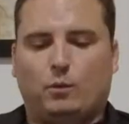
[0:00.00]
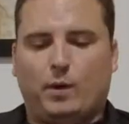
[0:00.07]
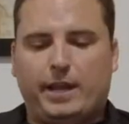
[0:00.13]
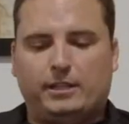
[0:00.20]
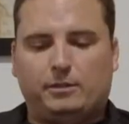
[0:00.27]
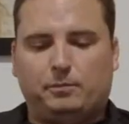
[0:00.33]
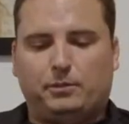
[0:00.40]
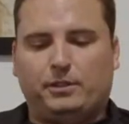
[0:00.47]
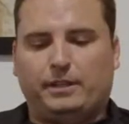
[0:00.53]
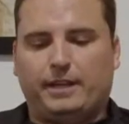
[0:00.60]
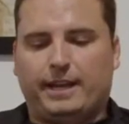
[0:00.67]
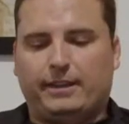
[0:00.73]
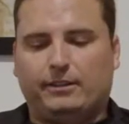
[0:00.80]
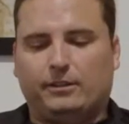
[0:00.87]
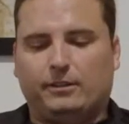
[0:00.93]
the way it's put
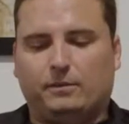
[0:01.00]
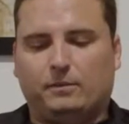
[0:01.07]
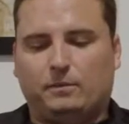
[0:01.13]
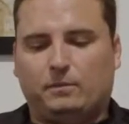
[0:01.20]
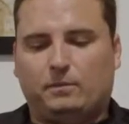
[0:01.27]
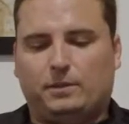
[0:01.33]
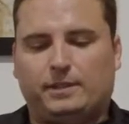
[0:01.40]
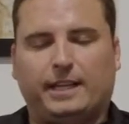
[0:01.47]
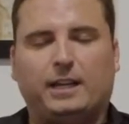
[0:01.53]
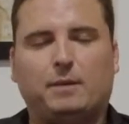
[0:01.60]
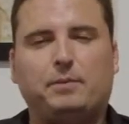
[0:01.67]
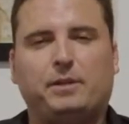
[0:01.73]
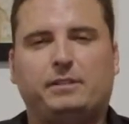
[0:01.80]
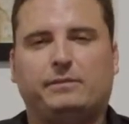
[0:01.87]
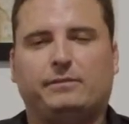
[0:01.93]
together was like
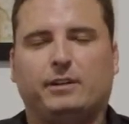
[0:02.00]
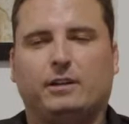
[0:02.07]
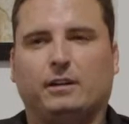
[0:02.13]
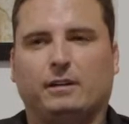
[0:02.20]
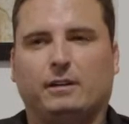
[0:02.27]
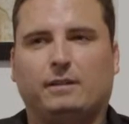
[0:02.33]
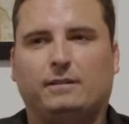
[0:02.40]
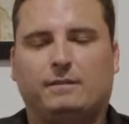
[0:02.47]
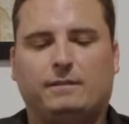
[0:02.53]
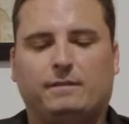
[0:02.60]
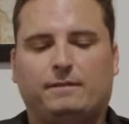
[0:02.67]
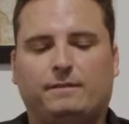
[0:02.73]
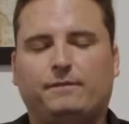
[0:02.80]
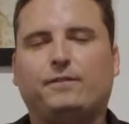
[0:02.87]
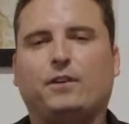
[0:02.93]
a piece of art.
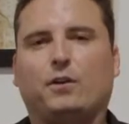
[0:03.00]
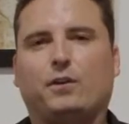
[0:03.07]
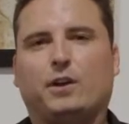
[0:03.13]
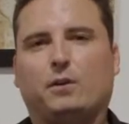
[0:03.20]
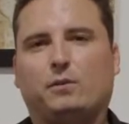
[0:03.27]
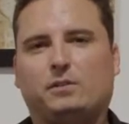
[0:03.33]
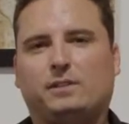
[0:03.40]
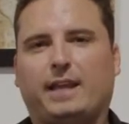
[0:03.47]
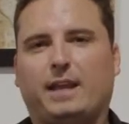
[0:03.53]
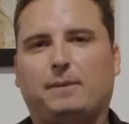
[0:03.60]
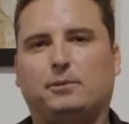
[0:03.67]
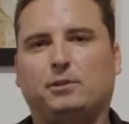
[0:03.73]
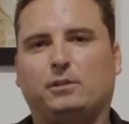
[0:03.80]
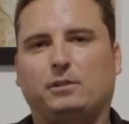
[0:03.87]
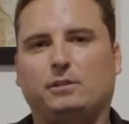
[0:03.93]
Photos
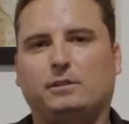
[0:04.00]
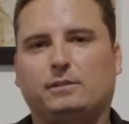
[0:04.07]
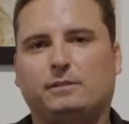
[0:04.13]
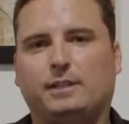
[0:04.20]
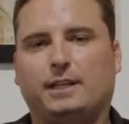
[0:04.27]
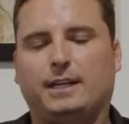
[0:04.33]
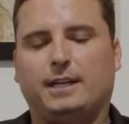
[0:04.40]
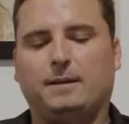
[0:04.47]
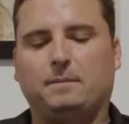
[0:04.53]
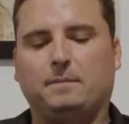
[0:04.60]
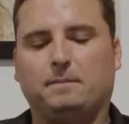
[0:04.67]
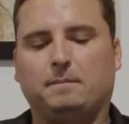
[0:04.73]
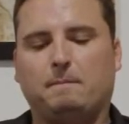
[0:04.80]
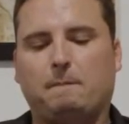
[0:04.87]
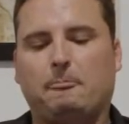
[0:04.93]
labeled,
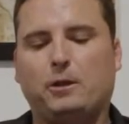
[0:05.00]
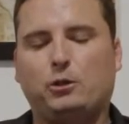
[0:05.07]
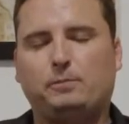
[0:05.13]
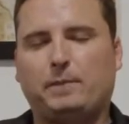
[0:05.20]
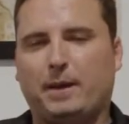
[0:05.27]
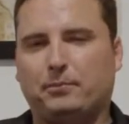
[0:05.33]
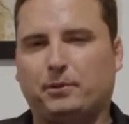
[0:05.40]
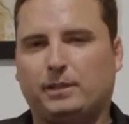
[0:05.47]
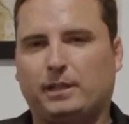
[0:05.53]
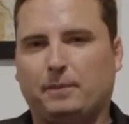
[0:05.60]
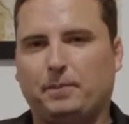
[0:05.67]
newspaper